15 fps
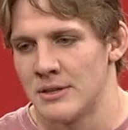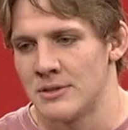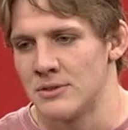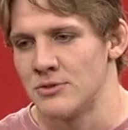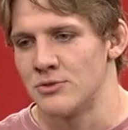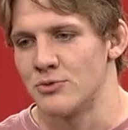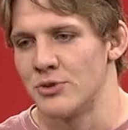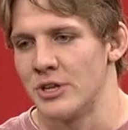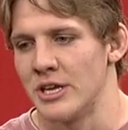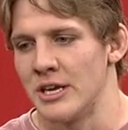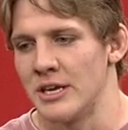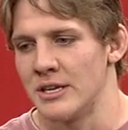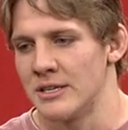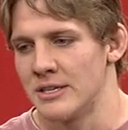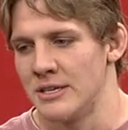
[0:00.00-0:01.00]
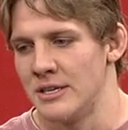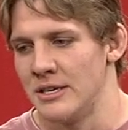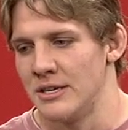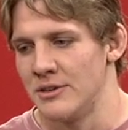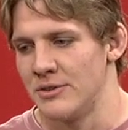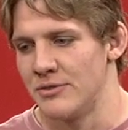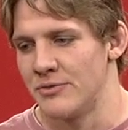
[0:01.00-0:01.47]
It's really,
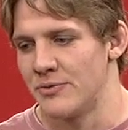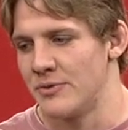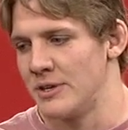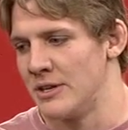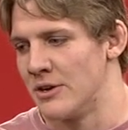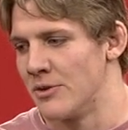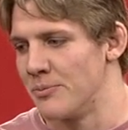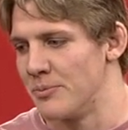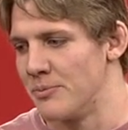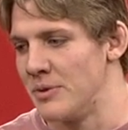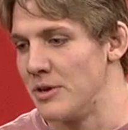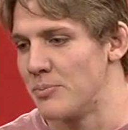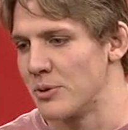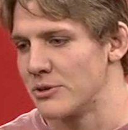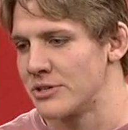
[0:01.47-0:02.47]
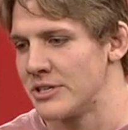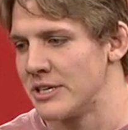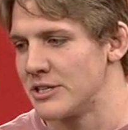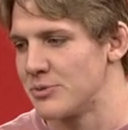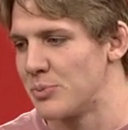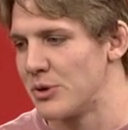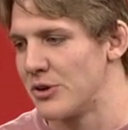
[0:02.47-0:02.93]
you know, me personally
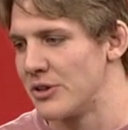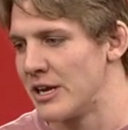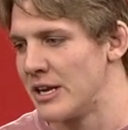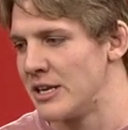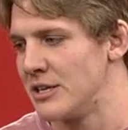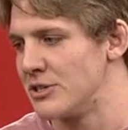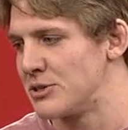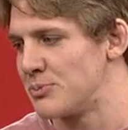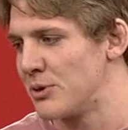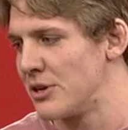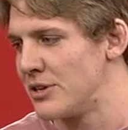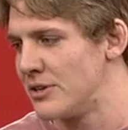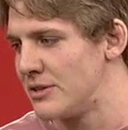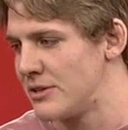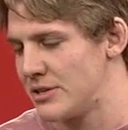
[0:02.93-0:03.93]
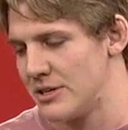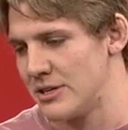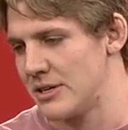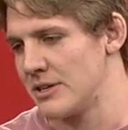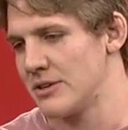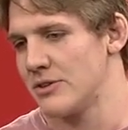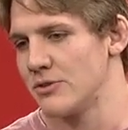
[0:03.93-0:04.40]
as a player that I need to spread
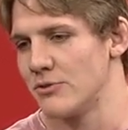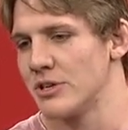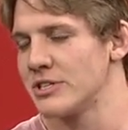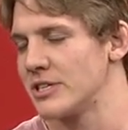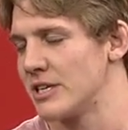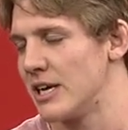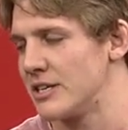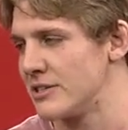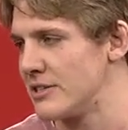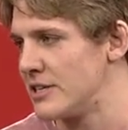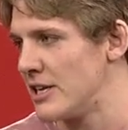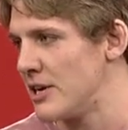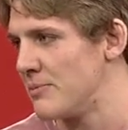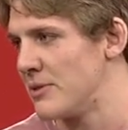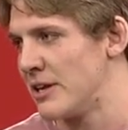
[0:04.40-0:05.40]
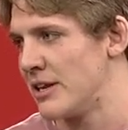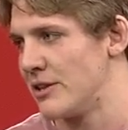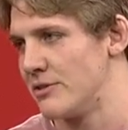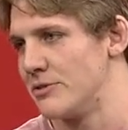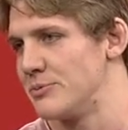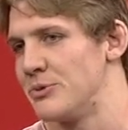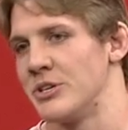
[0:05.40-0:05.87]
to the rest of the guys on the team. Then
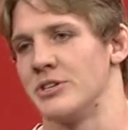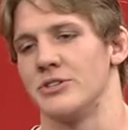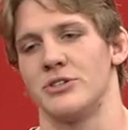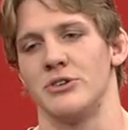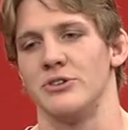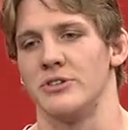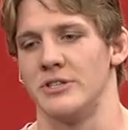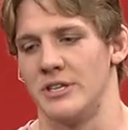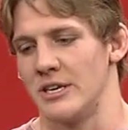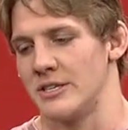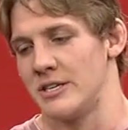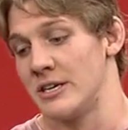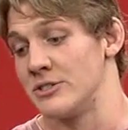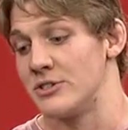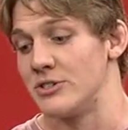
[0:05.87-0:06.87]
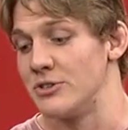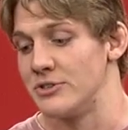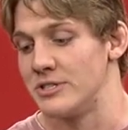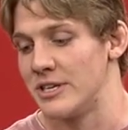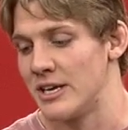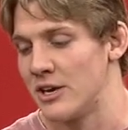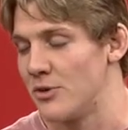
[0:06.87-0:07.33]
there's been tons of
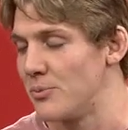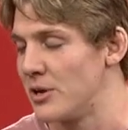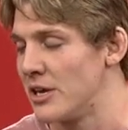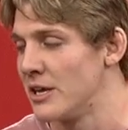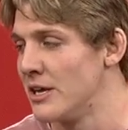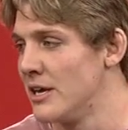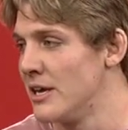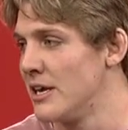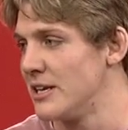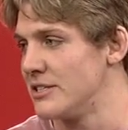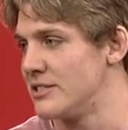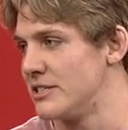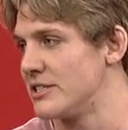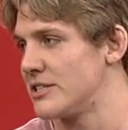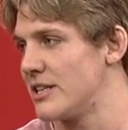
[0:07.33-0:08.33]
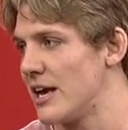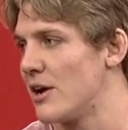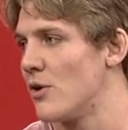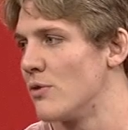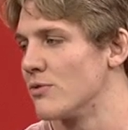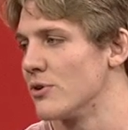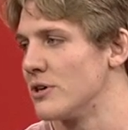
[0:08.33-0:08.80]
dudes that helped me. It's just
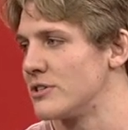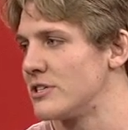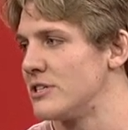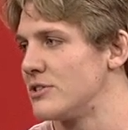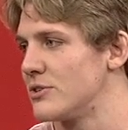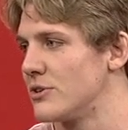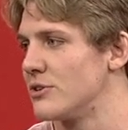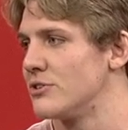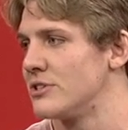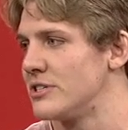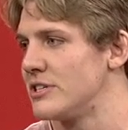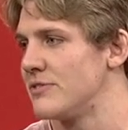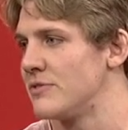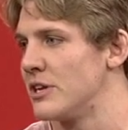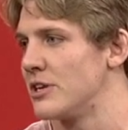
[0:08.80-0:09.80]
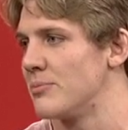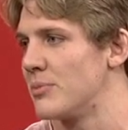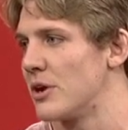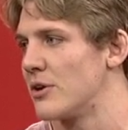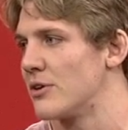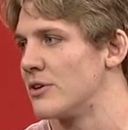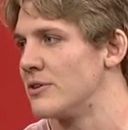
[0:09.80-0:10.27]
that overall sense of urgency of getting
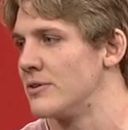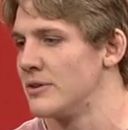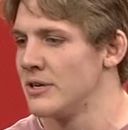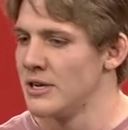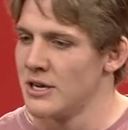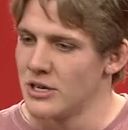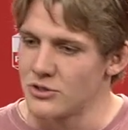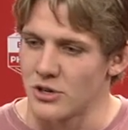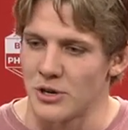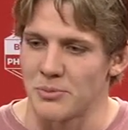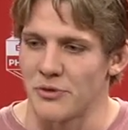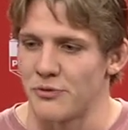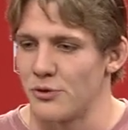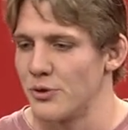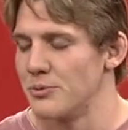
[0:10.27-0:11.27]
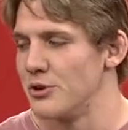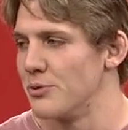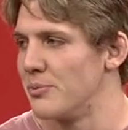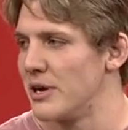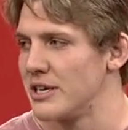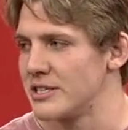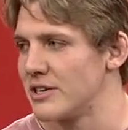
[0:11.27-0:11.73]
better and trying to perform to your
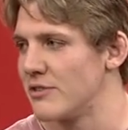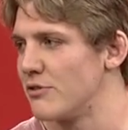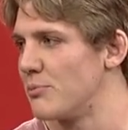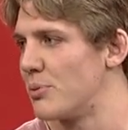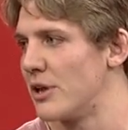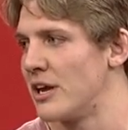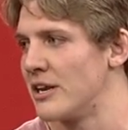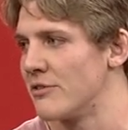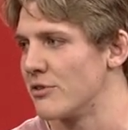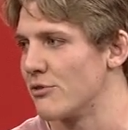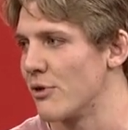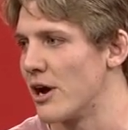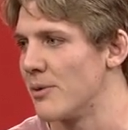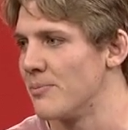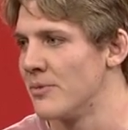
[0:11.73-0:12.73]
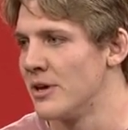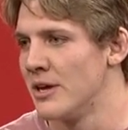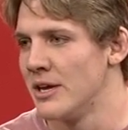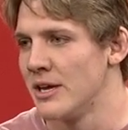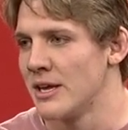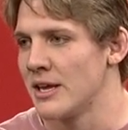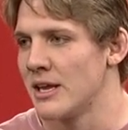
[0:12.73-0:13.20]
best every play and every rep.
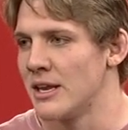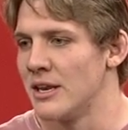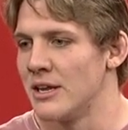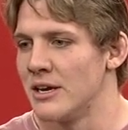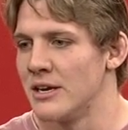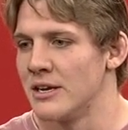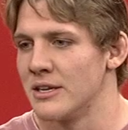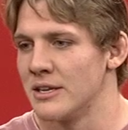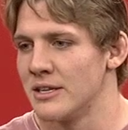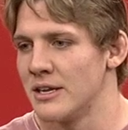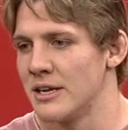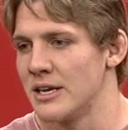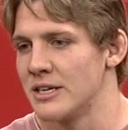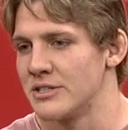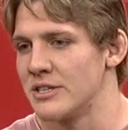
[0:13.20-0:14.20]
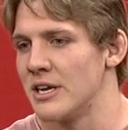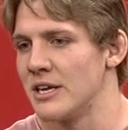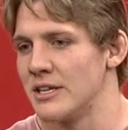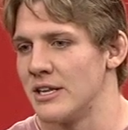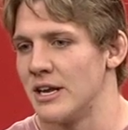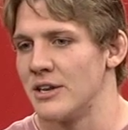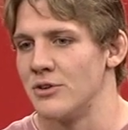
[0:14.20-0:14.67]
And I guess
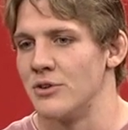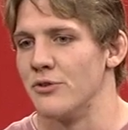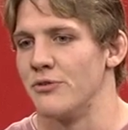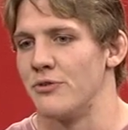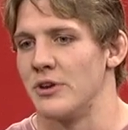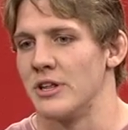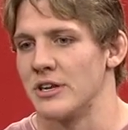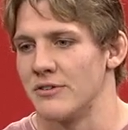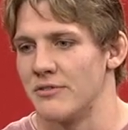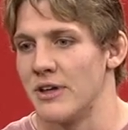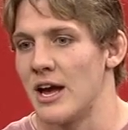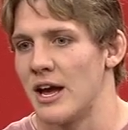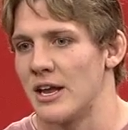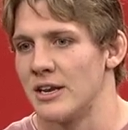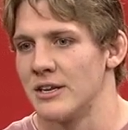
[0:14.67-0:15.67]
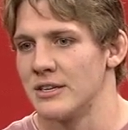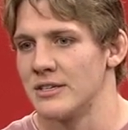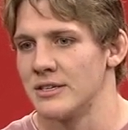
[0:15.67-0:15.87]
that new feeling of that